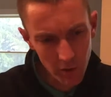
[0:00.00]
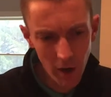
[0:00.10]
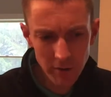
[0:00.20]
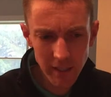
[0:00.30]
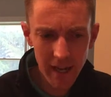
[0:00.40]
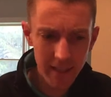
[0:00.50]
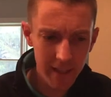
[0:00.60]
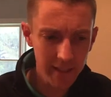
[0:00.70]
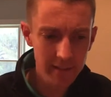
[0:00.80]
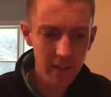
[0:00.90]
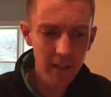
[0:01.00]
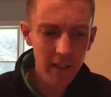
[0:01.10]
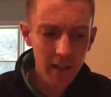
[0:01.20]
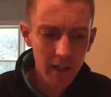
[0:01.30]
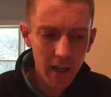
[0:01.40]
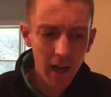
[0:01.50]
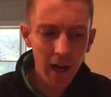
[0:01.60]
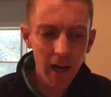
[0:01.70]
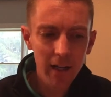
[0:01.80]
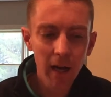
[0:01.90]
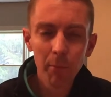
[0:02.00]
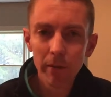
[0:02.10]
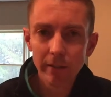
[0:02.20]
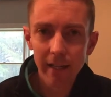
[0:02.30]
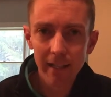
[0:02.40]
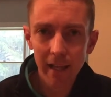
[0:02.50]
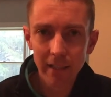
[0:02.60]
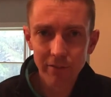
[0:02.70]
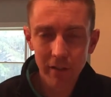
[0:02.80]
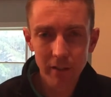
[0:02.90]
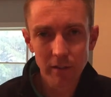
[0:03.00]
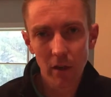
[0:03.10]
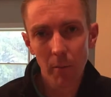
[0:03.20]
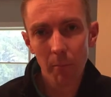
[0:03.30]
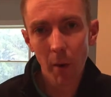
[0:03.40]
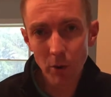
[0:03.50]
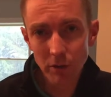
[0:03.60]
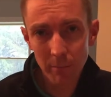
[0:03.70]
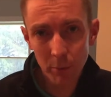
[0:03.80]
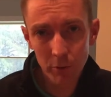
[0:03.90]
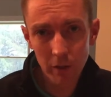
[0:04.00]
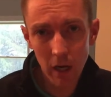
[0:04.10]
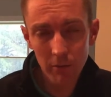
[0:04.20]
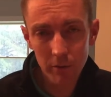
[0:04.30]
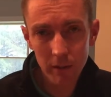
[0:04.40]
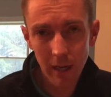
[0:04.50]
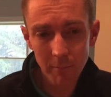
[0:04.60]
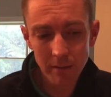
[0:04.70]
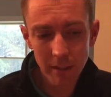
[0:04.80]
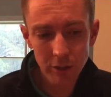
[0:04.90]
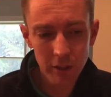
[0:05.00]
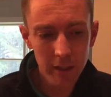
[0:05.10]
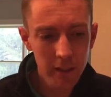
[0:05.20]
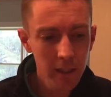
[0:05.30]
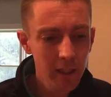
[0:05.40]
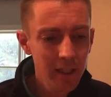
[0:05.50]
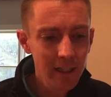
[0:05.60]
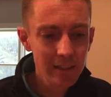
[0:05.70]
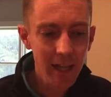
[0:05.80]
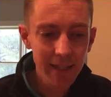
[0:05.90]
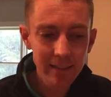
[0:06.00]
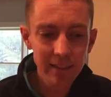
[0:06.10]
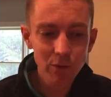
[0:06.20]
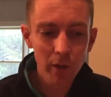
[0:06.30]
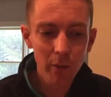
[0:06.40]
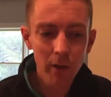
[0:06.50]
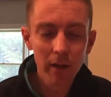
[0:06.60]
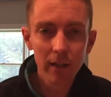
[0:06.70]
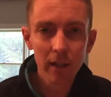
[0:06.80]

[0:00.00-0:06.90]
Golf side of things, a couple of deadlines first. So Most Improved Golfer competition, 1921